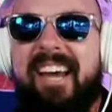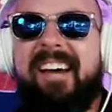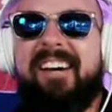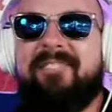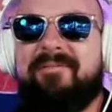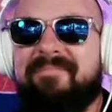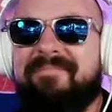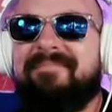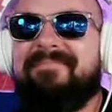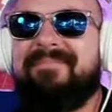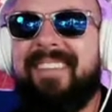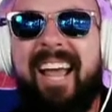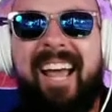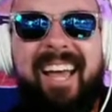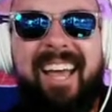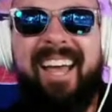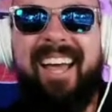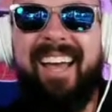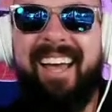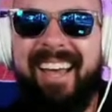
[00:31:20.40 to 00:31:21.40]
Yeah.
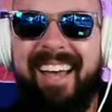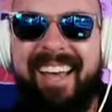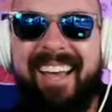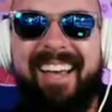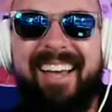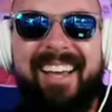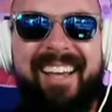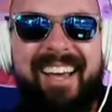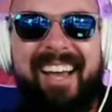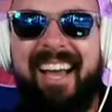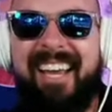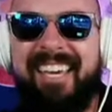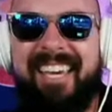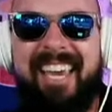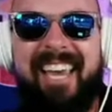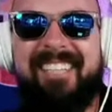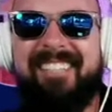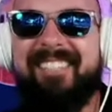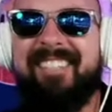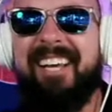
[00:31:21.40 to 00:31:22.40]
I
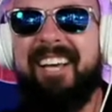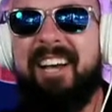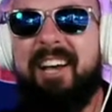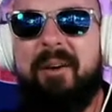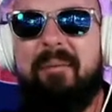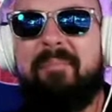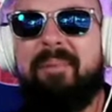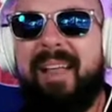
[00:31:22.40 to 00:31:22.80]
can't.